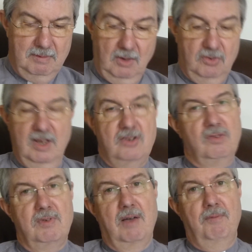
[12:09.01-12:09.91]
no
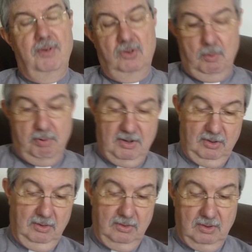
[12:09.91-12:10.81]
sense of comfort or
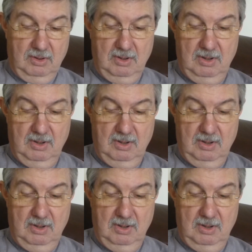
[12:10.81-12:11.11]
presence,